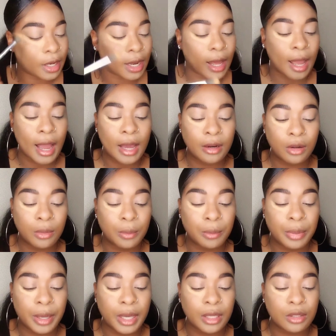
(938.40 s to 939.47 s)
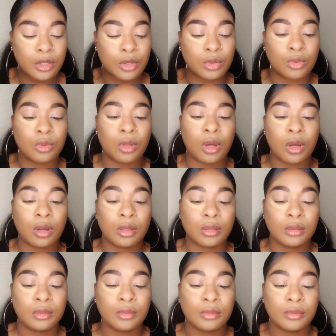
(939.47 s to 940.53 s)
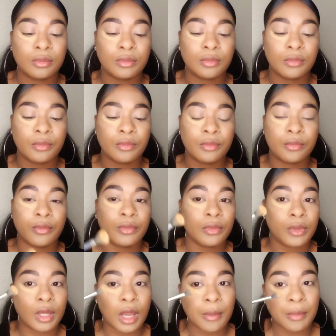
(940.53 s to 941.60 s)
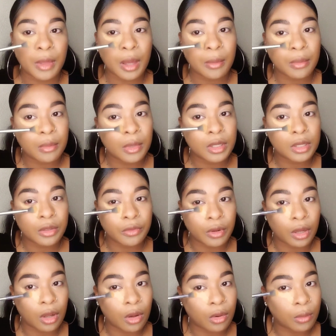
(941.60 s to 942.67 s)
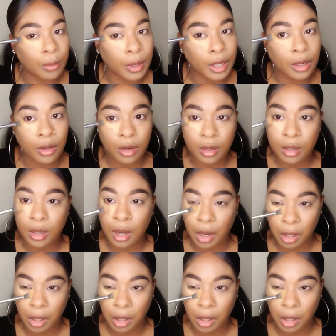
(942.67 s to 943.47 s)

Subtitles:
Now, I don't bake too long. I'm not much of a long baker.